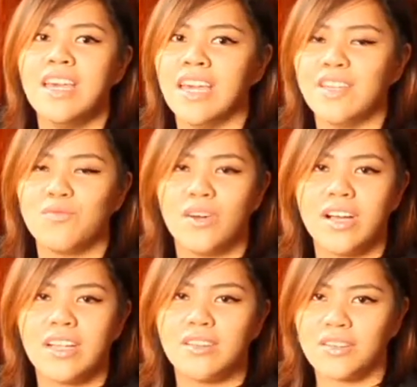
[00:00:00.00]
in
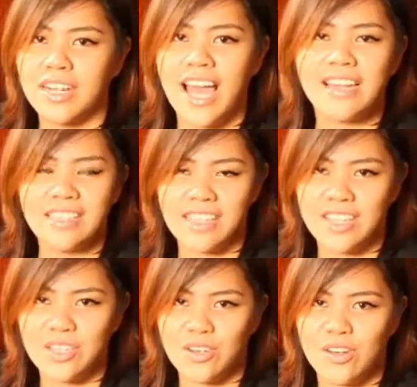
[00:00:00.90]
one
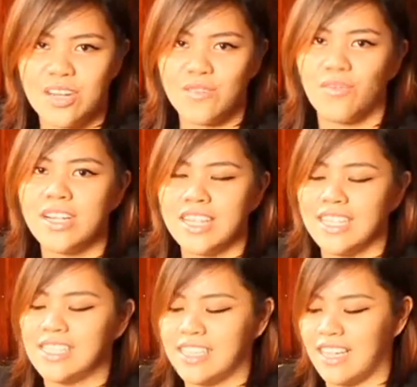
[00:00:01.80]
organization, in one
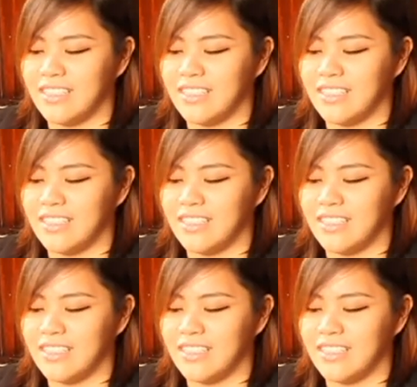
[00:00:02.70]
instant.